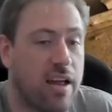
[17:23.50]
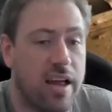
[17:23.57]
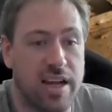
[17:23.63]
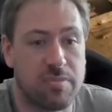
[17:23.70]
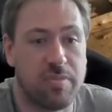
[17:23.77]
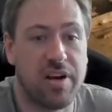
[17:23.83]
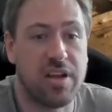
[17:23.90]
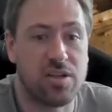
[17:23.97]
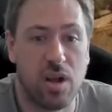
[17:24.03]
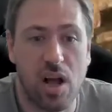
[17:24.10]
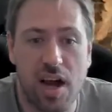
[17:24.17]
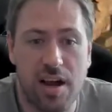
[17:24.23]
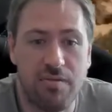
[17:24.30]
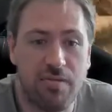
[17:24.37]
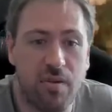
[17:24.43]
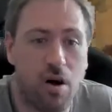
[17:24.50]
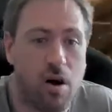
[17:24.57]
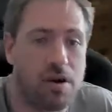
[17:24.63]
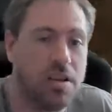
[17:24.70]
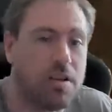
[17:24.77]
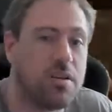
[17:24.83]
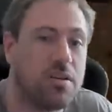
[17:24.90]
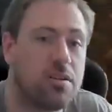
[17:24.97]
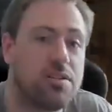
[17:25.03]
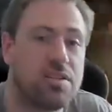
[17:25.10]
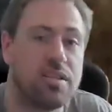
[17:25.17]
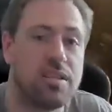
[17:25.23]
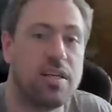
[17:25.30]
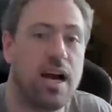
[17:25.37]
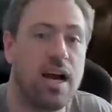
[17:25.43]
exponential height fog, and you can use
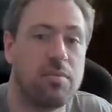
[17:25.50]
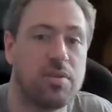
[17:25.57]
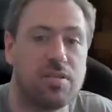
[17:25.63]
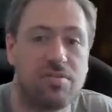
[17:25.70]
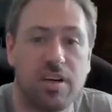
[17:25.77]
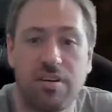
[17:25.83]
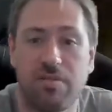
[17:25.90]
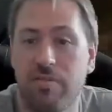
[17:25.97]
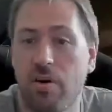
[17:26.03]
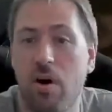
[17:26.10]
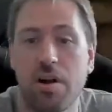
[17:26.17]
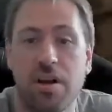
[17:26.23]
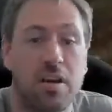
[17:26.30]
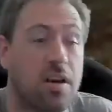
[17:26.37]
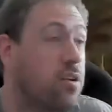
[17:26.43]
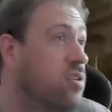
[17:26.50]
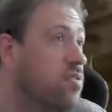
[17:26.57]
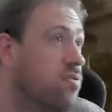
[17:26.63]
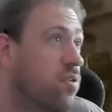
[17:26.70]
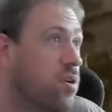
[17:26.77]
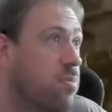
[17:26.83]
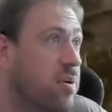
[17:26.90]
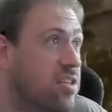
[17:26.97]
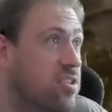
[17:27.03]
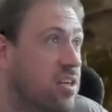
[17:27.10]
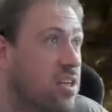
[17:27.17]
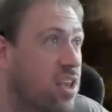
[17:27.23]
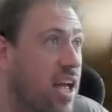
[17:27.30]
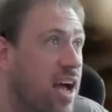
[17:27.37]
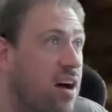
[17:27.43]
the atmospheric fog, you can use
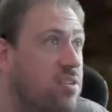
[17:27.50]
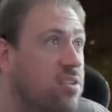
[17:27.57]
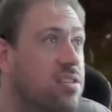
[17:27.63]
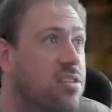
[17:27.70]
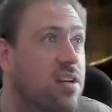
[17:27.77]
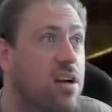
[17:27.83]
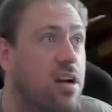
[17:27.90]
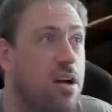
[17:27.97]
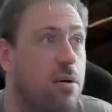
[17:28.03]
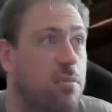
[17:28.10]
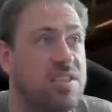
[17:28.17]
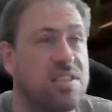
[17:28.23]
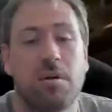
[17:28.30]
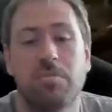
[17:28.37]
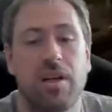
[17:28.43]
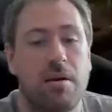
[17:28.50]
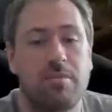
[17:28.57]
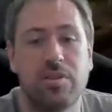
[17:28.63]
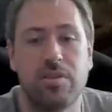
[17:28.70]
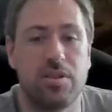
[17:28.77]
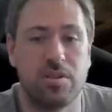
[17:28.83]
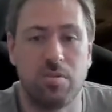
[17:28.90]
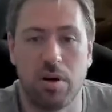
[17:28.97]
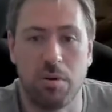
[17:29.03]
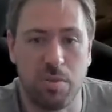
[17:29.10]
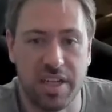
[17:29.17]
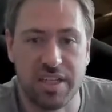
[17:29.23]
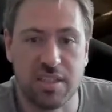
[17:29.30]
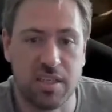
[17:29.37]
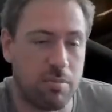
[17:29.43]
volumetric clouds, but sometimes you just want to
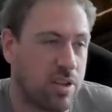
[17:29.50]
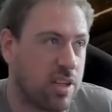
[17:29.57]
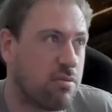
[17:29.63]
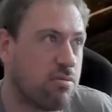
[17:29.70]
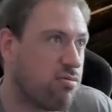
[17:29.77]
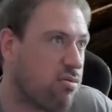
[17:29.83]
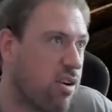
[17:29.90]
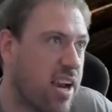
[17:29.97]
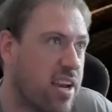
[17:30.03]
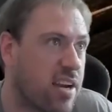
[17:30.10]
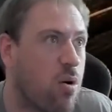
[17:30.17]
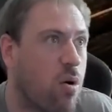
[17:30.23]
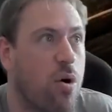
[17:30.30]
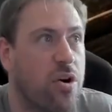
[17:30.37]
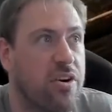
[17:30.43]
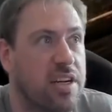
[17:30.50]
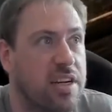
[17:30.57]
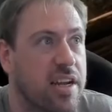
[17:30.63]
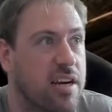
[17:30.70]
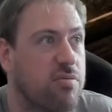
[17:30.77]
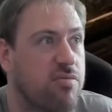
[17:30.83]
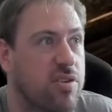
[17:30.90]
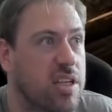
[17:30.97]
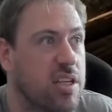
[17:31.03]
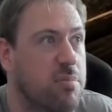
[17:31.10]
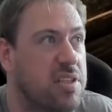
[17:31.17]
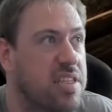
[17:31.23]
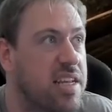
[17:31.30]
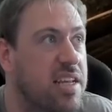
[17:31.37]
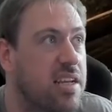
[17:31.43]
place something right in a corner and get a really
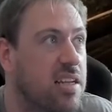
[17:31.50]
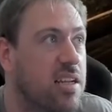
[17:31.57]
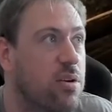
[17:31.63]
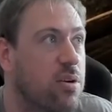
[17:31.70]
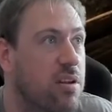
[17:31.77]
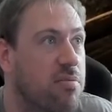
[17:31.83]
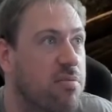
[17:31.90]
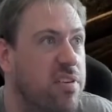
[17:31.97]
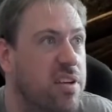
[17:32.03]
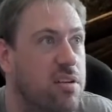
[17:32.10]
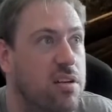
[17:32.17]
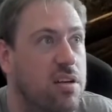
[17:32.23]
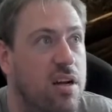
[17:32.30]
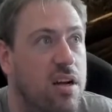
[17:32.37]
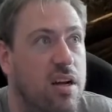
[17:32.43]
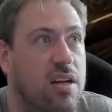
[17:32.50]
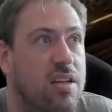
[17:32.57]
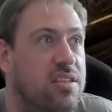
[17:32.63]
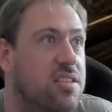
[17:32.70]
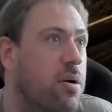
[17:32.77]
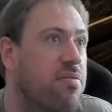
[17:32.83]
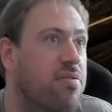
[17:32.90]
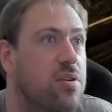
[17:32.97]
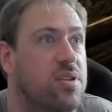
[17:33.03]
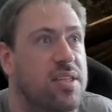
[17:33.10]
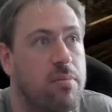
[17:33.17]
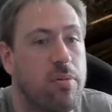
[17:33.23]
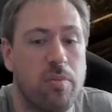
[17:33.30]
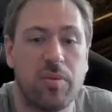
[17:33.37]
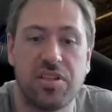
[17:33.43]
particular look and feel. So a few
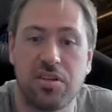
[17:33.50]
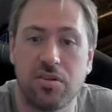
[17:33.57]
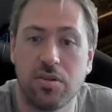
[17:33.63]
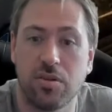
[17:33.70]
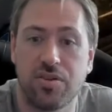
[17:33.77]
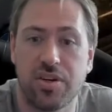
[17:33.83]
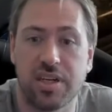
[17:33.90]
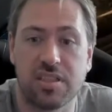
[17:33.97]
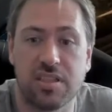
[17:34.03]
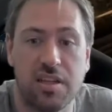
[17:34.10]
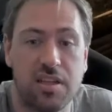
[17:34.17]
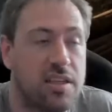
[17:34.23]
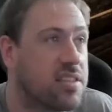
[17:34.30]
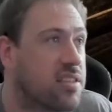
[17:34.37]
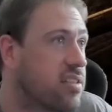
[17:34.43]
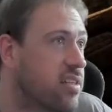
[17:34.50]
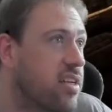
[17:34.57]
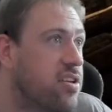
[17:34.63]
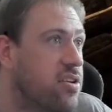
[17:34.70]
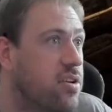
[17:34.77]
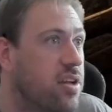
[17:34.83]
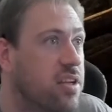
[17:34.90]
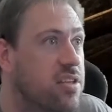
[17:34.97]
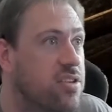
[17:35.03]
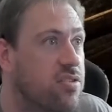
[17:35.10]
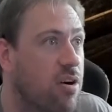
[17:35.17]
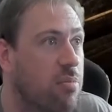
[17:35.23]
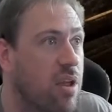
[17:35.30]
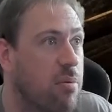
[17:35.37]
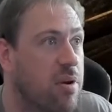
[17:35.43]
simple material tricks like this, and you can
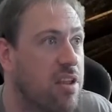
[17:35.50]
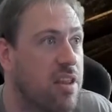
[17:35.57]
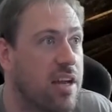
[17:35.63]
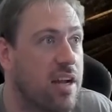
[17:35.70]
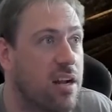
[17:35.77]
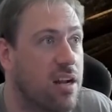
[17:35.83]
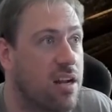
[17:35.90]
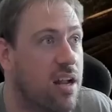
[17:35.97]
drop them in there.